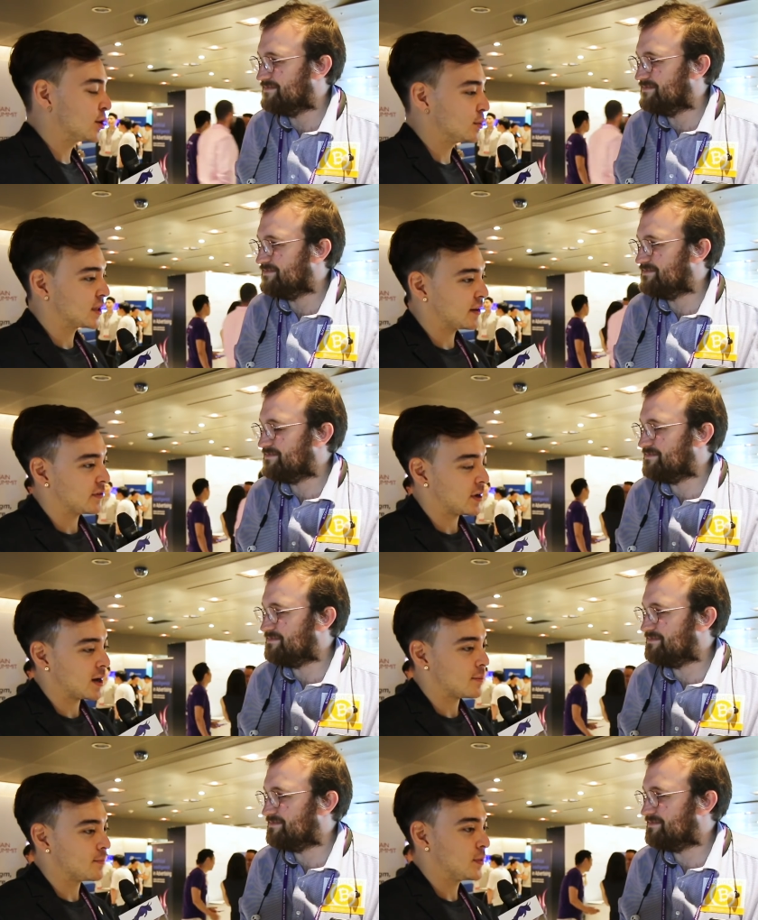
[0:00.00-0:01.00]
Speaker 1: terms of
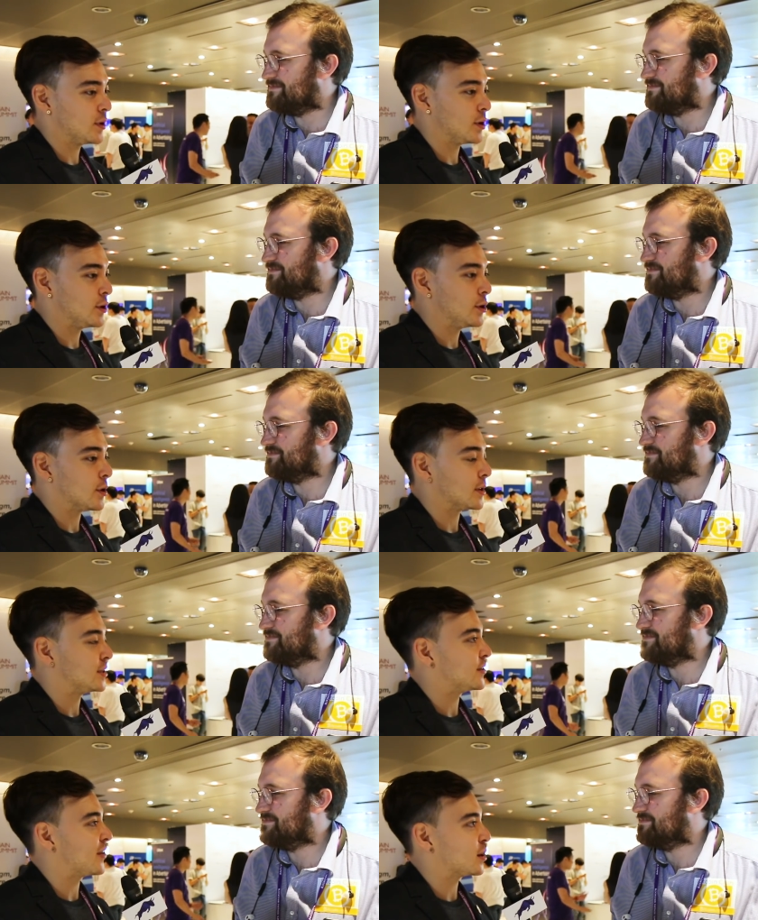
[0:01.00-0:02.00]
you know the
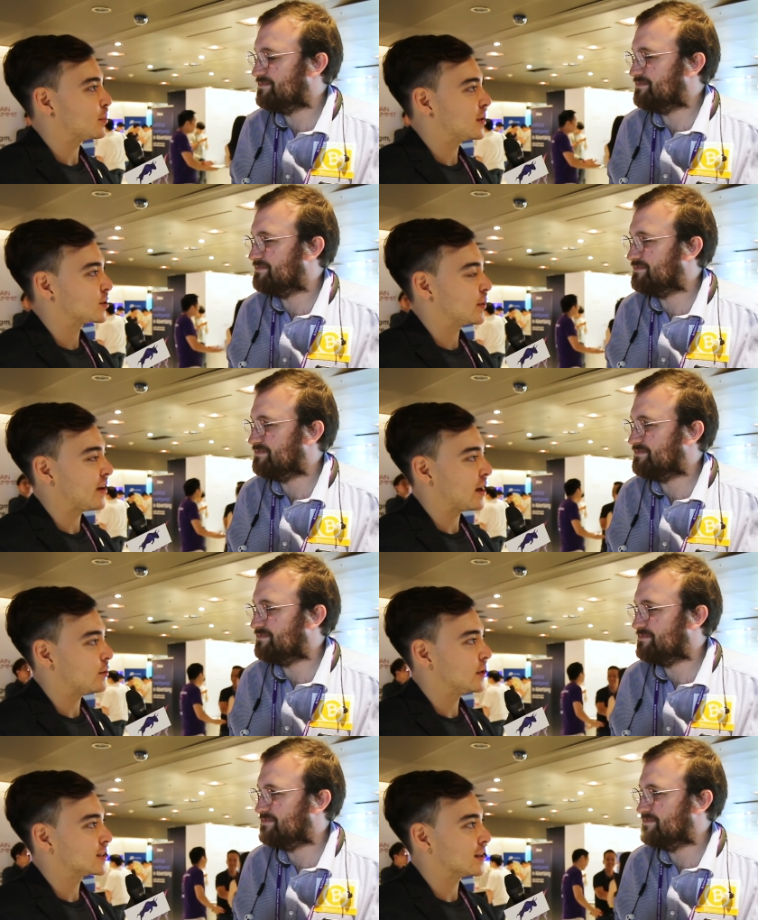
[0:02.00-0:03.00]
developments we've
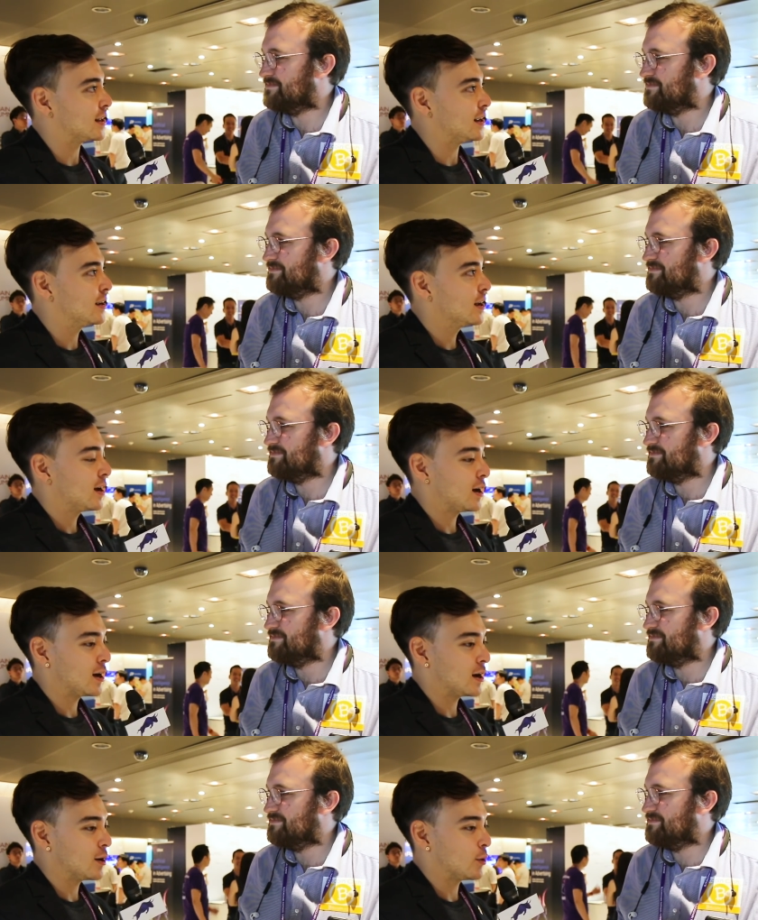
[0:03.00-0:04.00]
had recently
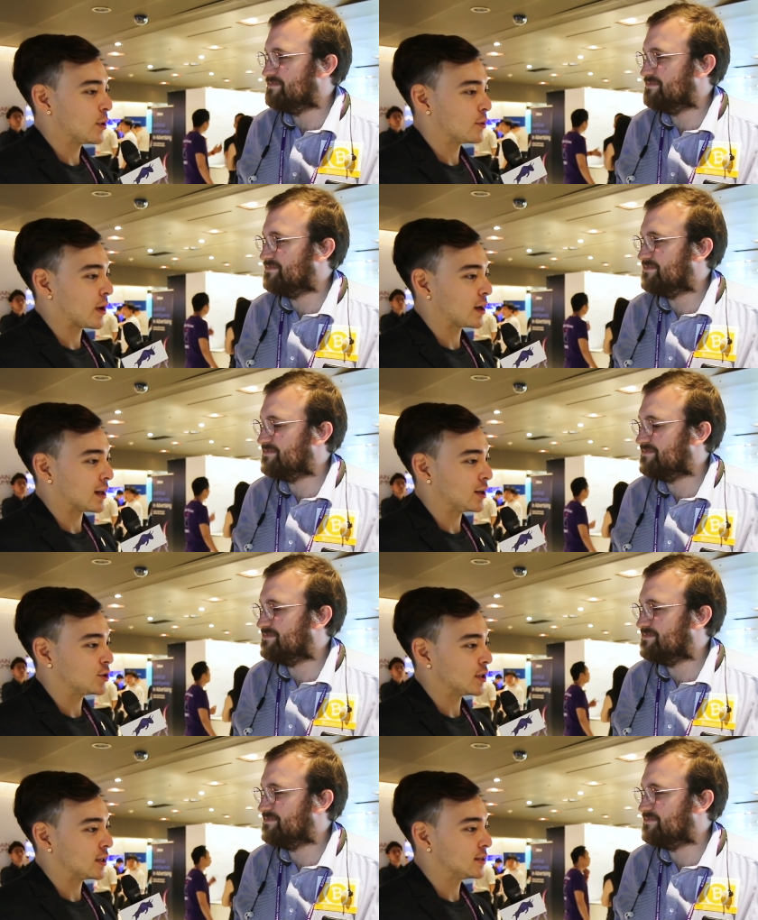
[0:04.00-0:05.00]
with
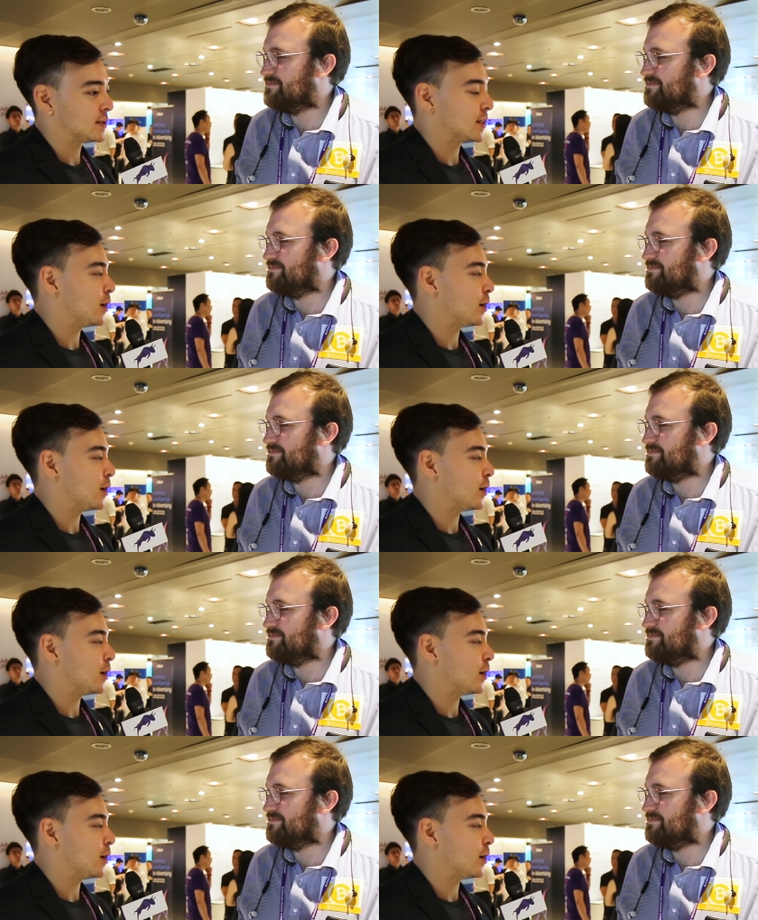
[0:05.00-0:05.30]
regulations